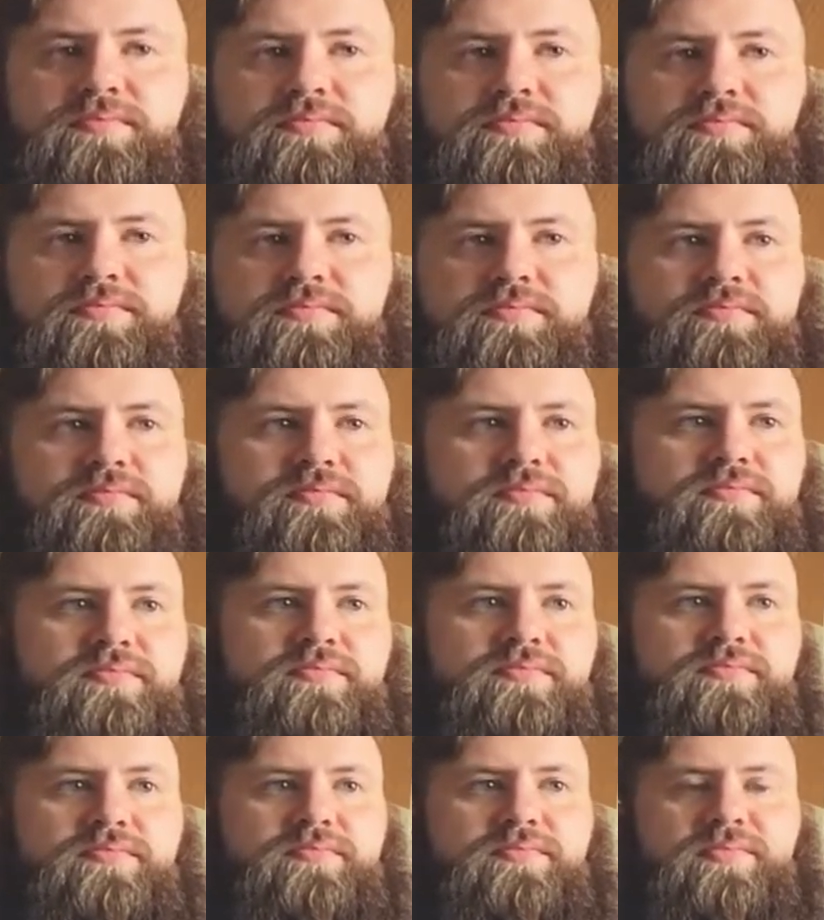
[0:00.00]
You got
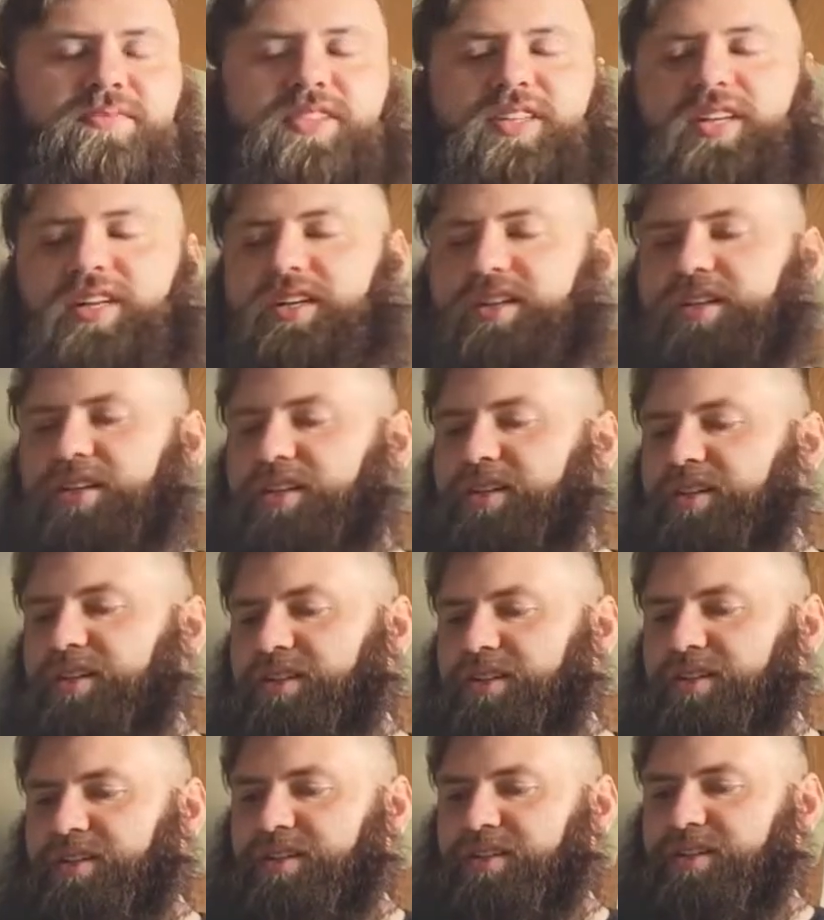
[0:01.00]
anything else you want to
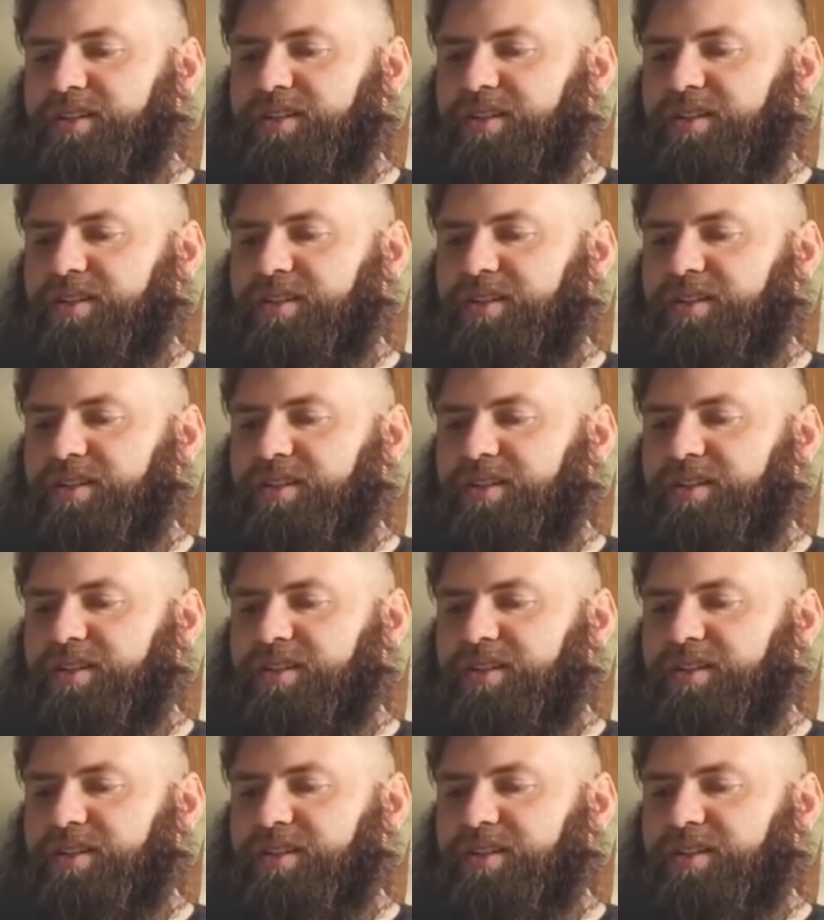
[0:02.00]
add?